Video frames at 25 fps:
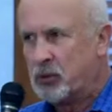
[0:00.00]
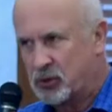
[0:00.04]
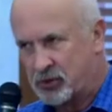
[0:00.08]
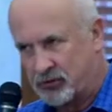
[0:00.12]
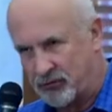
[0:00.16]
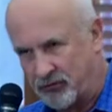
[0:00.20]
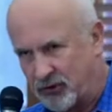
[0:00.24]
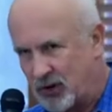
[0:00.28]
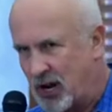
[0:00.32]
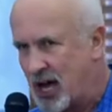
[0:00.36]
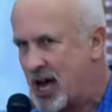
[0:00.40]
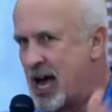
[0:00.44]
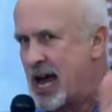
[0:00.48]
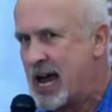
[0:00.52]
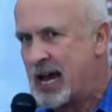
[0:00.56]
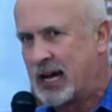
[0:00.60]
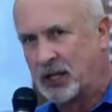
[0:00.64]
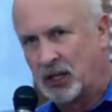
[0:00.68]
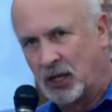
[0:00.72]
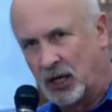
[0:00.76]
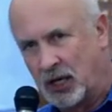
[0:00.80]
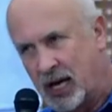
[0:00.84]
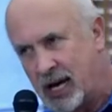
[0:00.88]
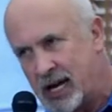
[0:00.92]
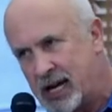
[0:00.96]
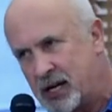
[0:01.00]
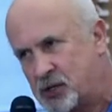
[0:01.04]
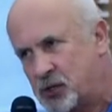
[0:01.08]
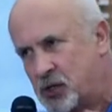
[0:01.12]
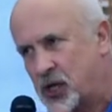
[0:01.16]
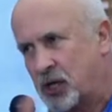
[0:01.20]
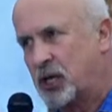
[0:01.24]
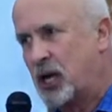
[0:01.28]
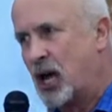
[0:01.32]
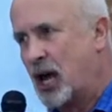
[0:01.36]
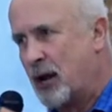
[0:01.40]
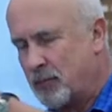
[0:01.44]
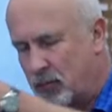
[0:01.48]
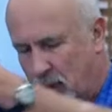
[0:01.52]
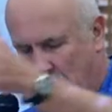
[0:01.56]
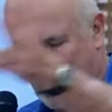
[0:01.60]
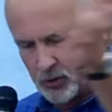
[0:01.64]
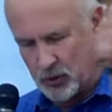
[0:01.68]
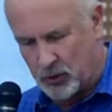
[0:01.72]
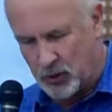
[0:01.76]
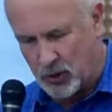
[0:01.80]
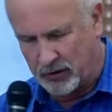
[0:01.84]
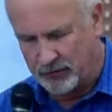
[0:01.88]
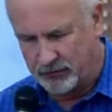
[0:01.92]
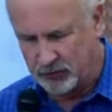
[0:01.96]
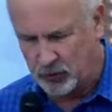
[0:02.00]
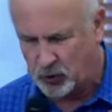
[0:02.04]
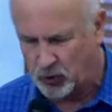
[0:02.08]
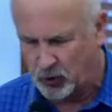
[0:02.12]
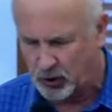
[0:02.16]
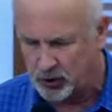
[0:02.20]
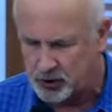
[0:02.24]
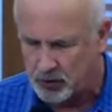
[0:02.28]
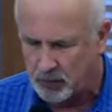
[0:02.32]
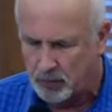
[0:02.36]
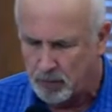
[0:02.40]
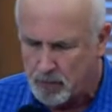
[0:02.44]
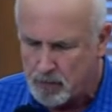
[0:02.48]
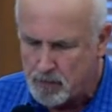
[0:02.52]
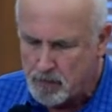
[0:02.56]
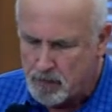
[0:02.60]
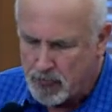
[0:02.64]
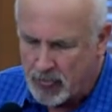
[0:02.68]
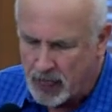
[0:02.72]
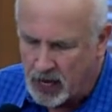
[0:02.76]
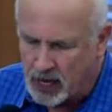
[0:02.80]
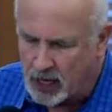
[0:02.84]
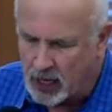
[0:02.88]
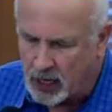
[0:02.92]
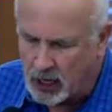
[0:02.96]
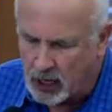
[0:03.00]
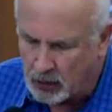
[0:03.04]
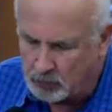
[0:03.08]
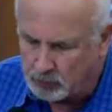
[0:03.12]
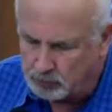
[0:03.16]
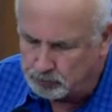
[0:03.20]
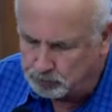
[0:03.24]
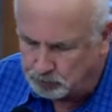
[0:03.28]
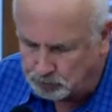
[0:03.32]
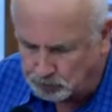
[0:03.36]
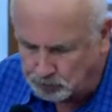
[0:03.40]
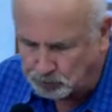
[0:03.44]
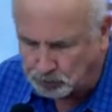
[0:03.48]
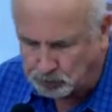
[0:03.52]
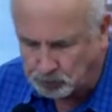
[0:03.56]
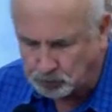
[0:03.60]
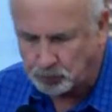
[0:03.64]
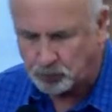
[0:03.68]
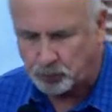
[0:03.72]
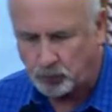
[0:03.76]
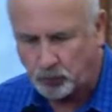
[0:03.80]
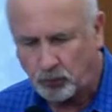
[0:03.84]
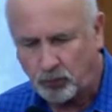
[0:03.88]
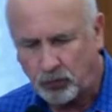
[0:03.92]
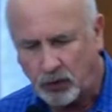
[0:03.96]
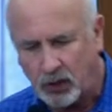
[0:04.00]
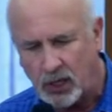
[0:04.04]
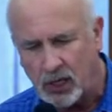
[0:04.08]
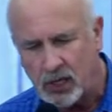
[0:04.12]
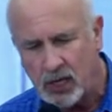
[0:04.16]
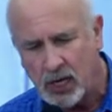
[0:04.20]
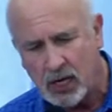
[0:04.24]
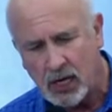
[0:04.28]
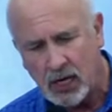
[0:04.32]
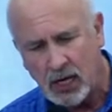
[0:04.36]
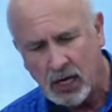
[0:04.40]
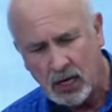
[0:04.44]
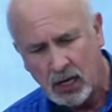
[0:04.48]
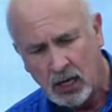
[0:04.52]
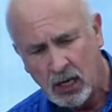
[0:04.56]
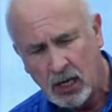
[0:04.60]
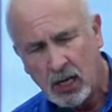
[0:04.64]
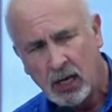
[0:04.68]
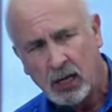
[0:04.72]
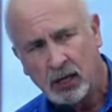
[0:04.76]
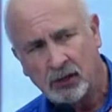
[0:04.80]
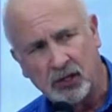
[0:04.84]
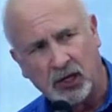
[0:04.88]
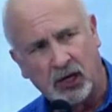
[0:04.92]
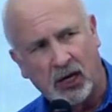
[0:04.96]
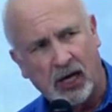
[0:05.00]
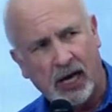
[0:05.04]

was flying the lights and got blown off course. Um, uh, the